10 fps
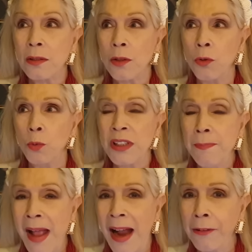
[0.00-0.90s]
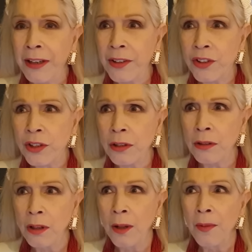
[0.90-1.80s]
was married
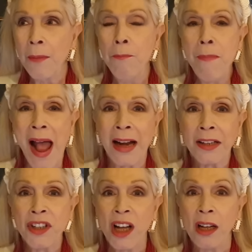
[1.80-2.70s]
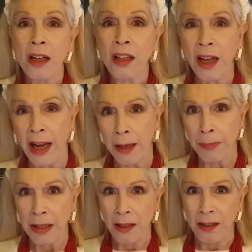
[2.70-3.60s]
to Magda
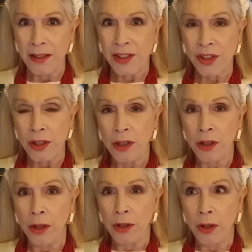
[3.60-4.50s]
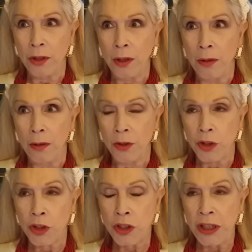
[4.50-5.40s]
Goebbels.
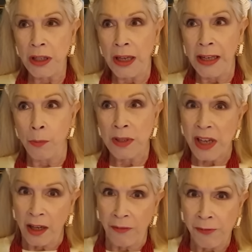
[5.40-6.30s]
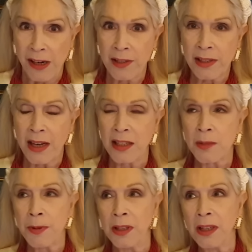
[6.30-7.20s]
He was her first
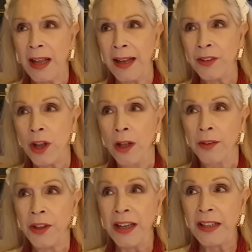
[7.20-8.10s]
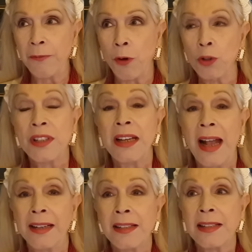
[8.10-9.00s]
husband, and they divorced. They
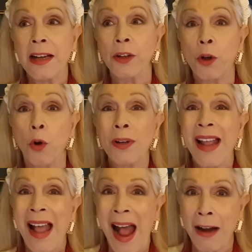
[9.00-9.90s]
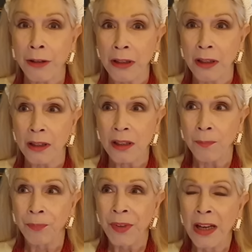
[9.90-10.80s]
had a son called Harold,
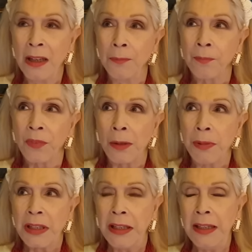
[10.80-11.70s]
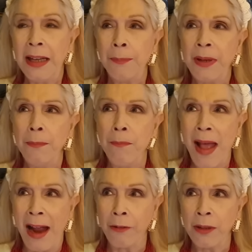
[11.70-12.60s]
but he had been
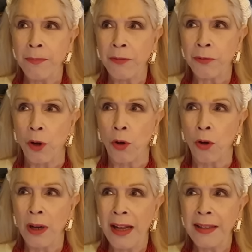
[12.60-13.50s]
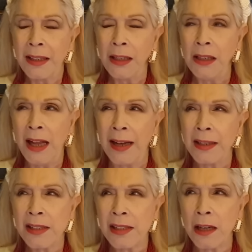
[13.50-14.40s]
married before, and he had
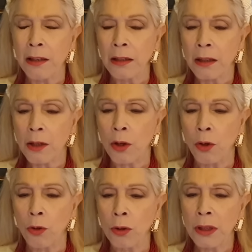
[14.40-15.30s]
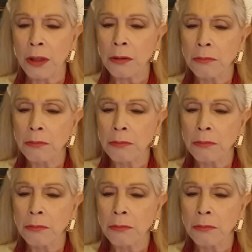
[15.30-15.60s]
a son called,